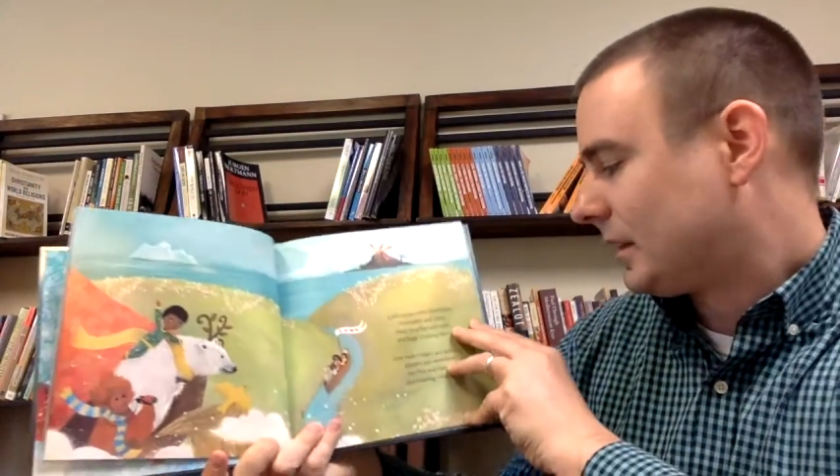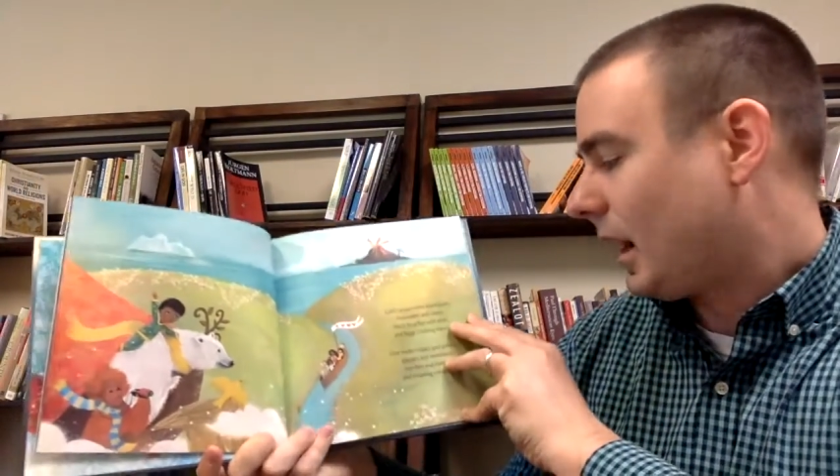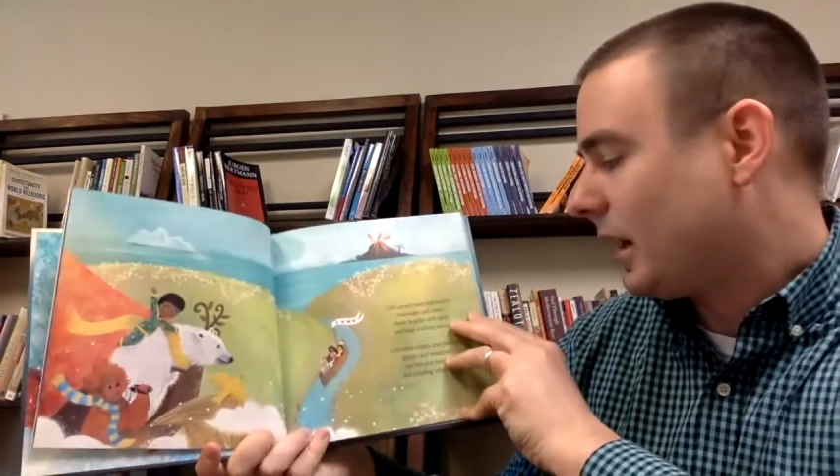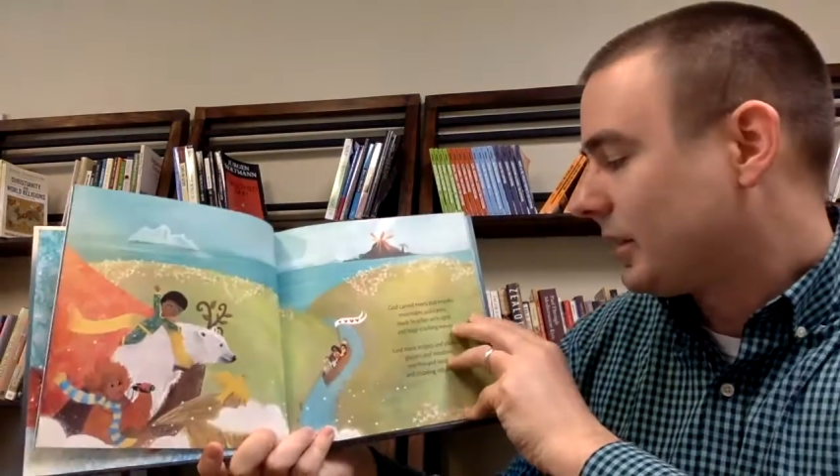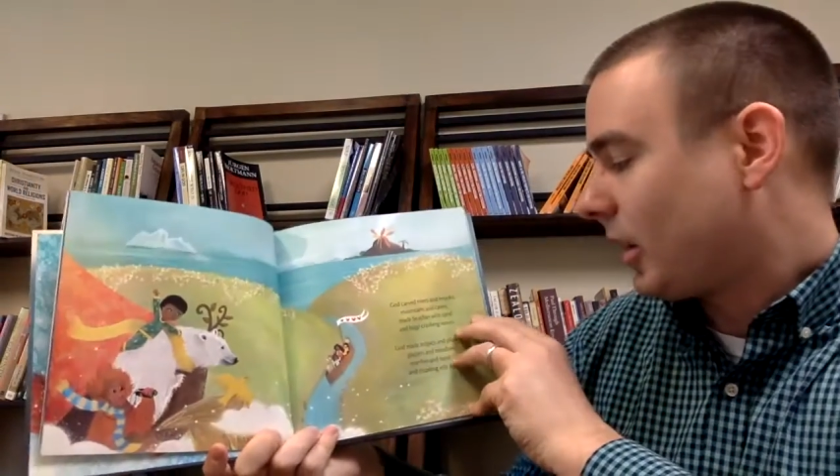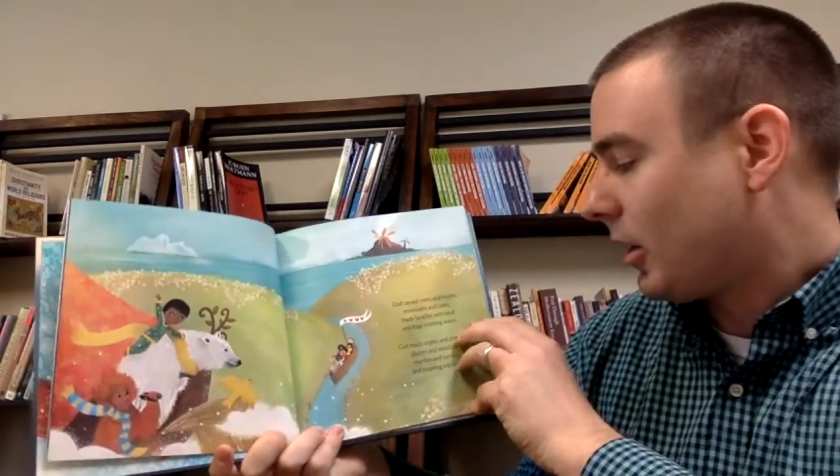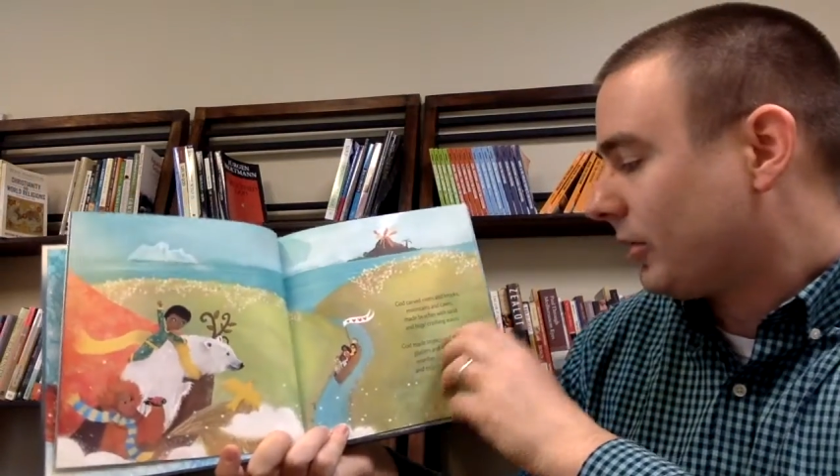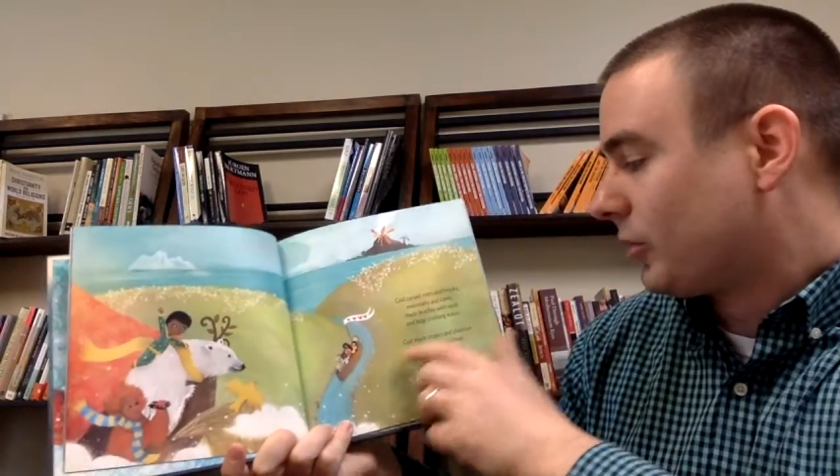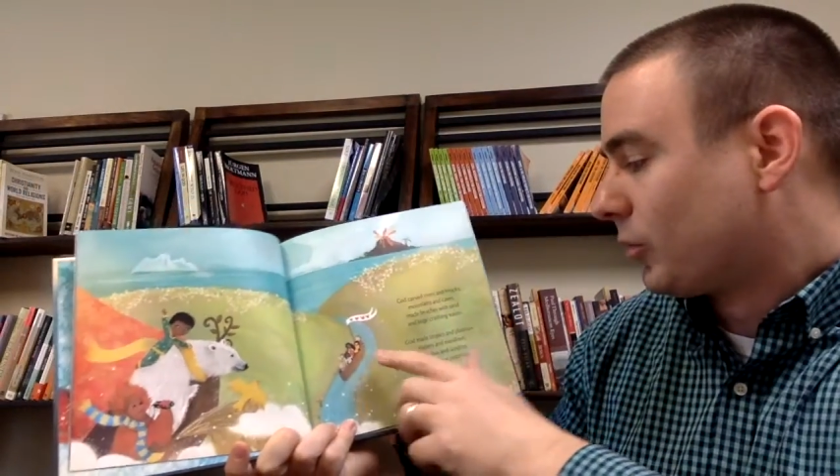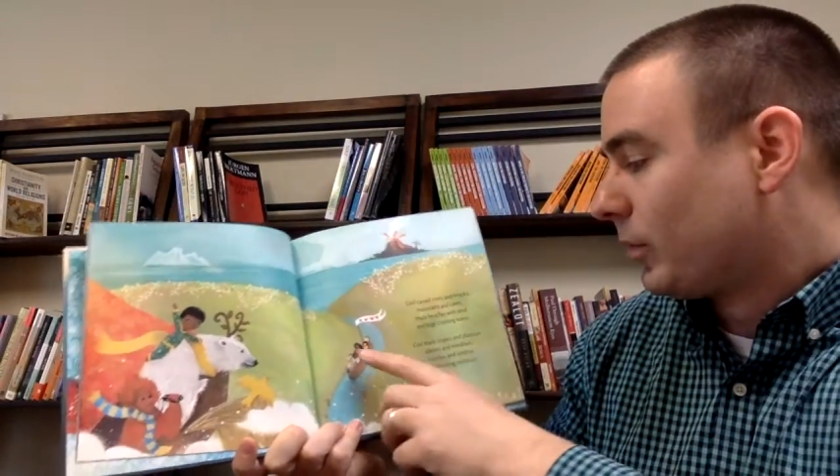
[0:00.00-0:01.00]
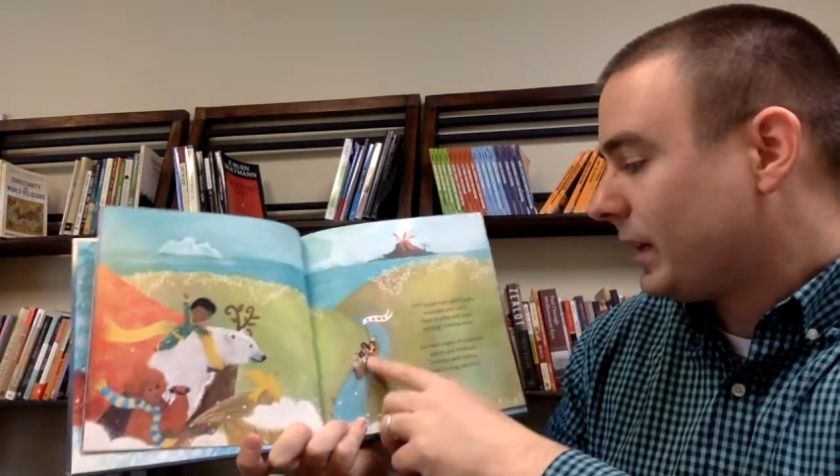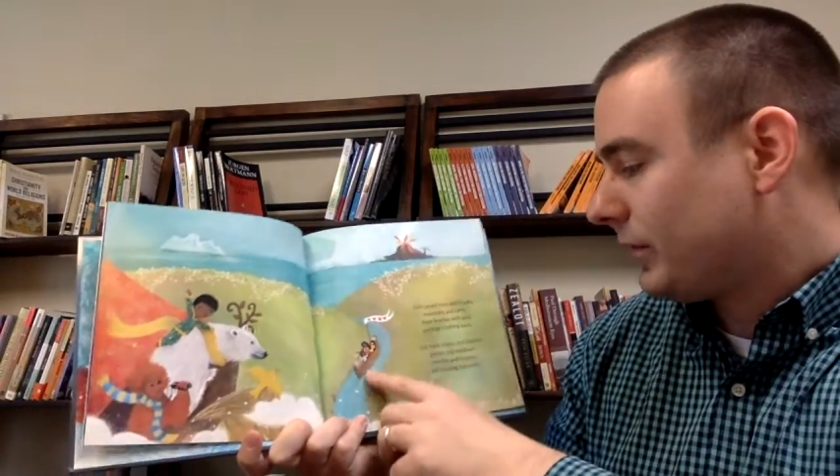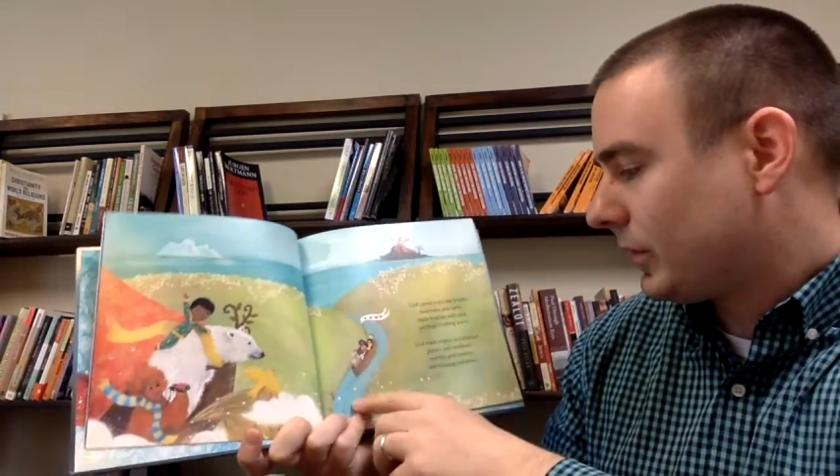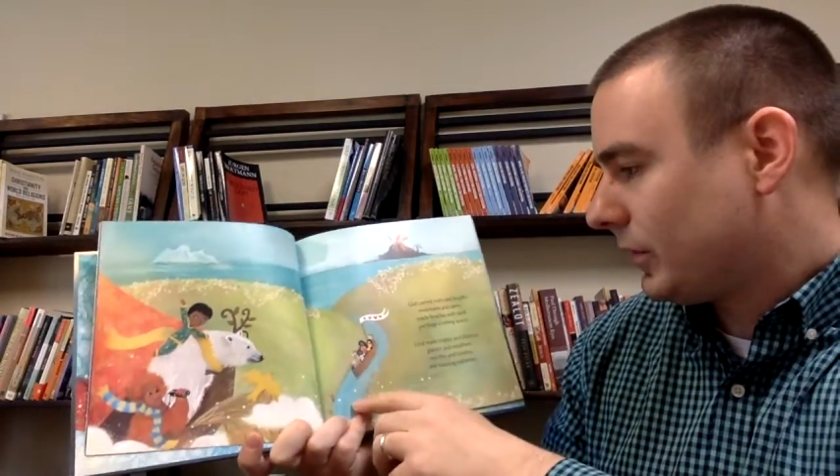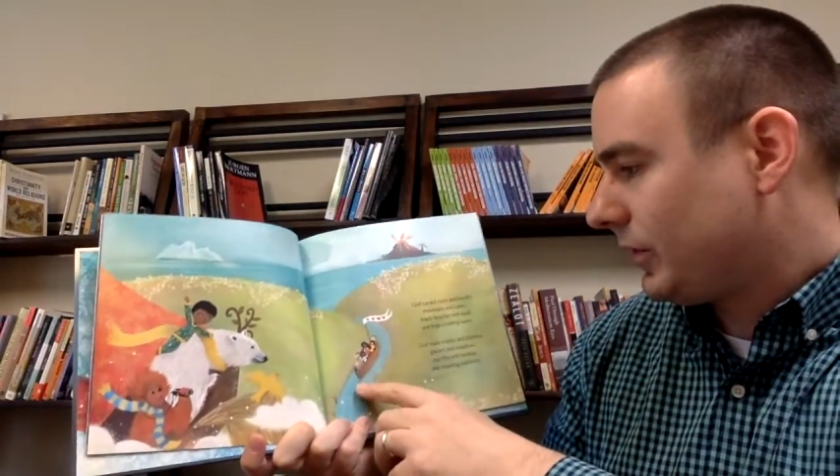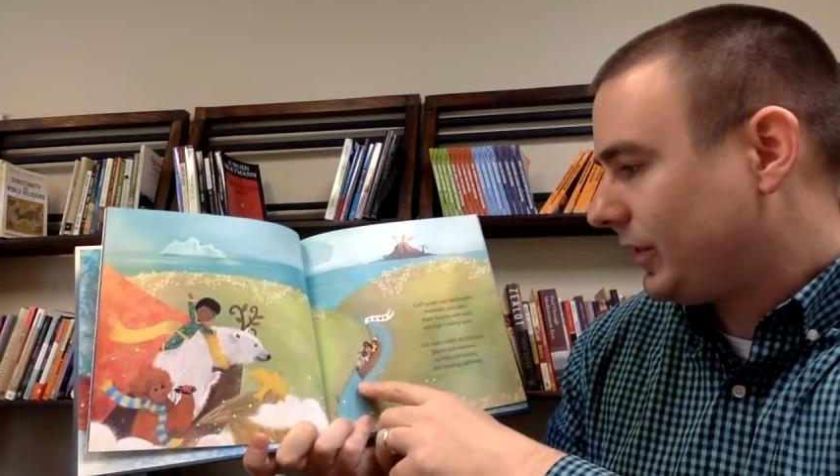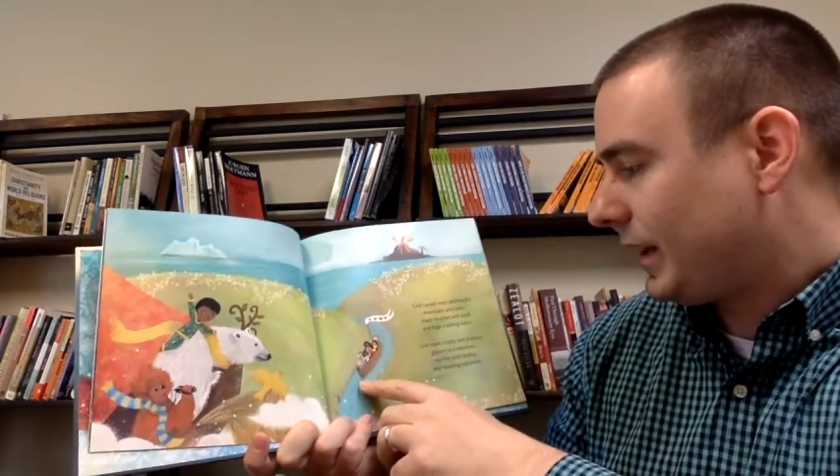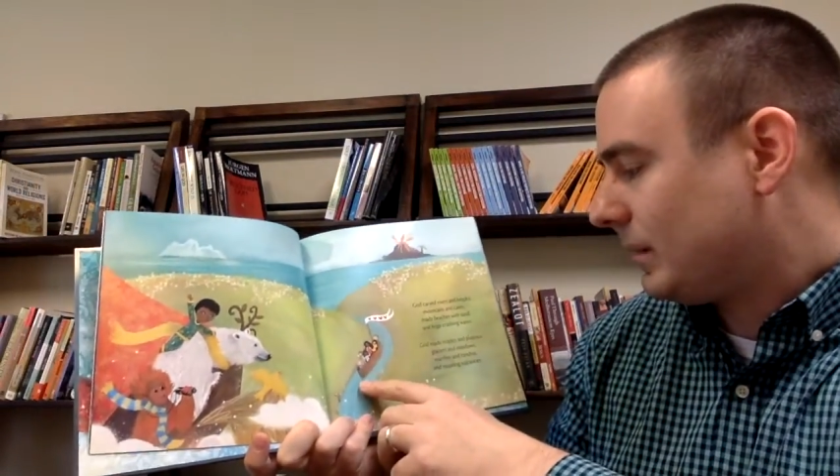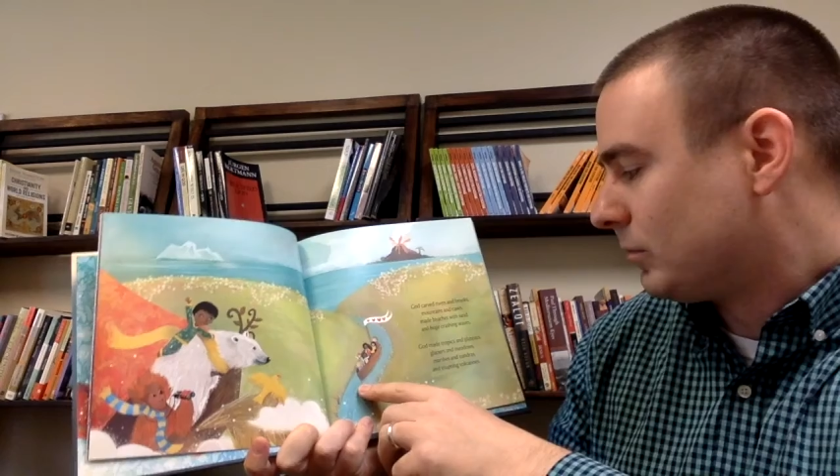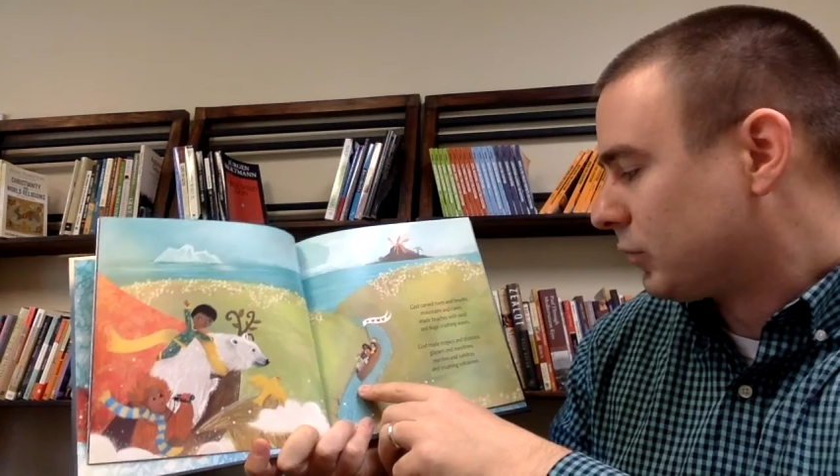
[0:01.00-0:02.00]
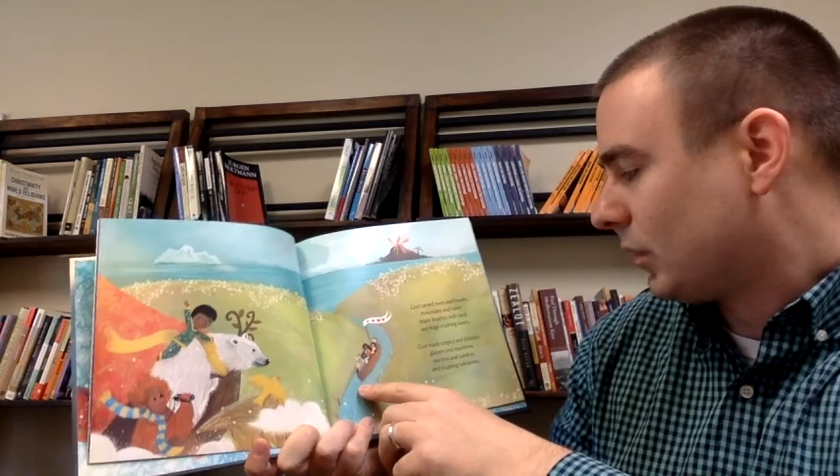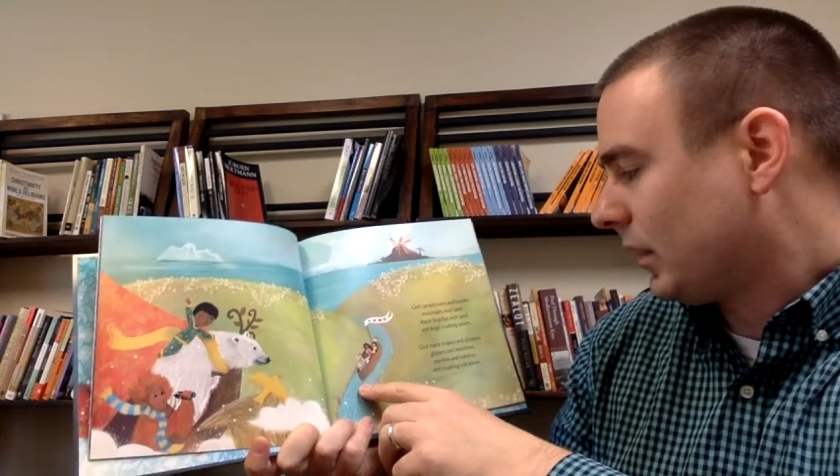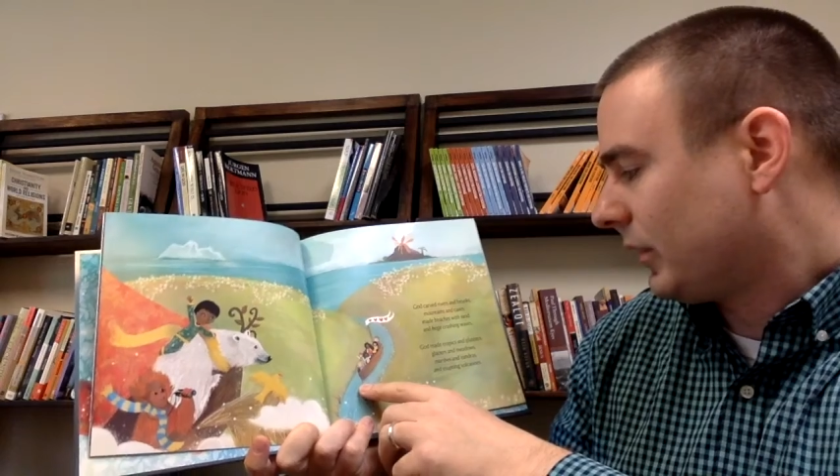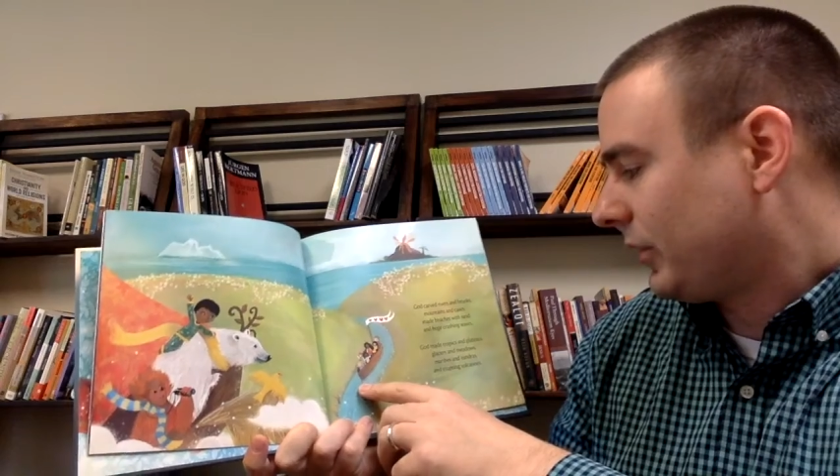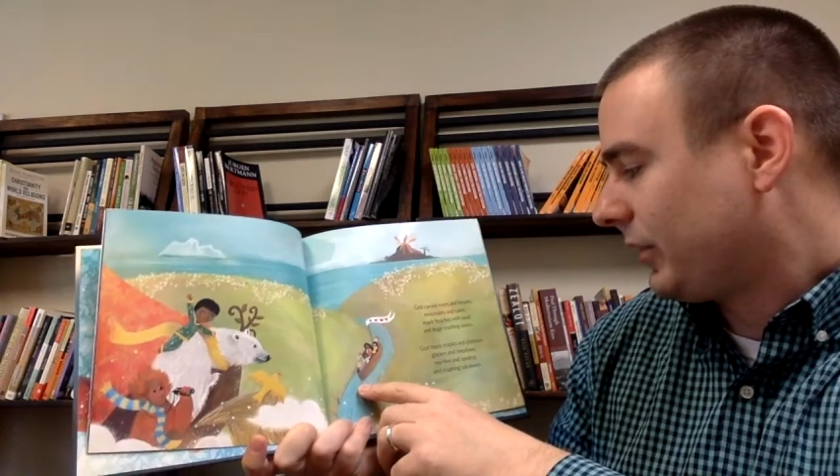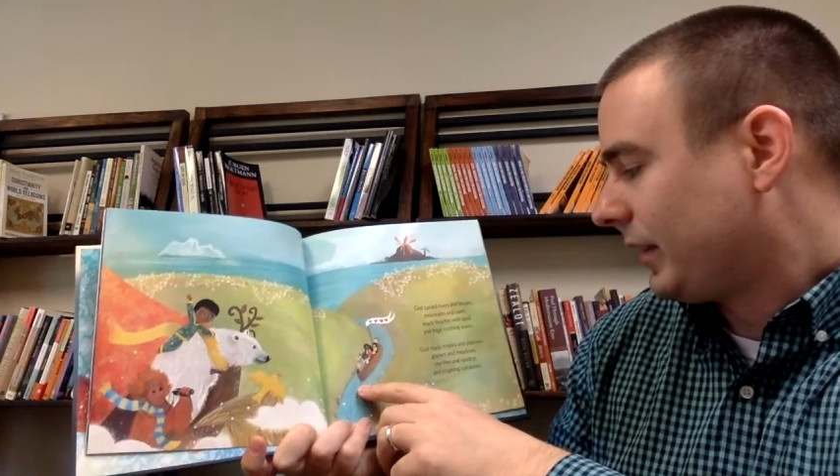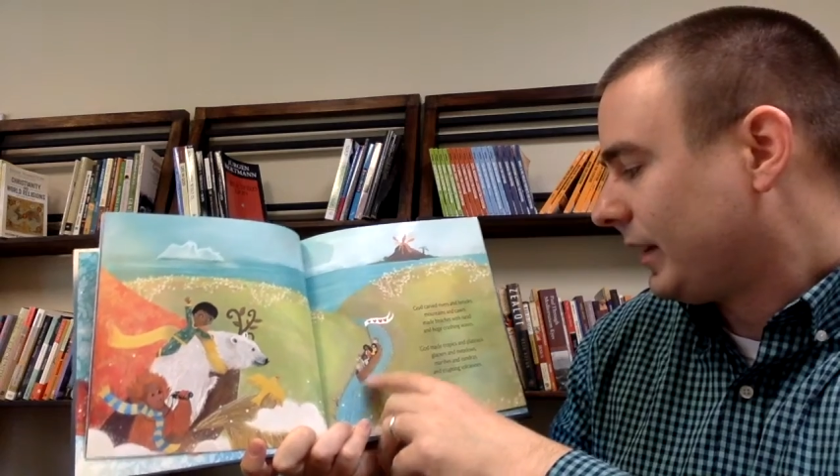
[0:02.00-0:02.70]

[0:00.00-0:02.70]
God carved rivers and brooks,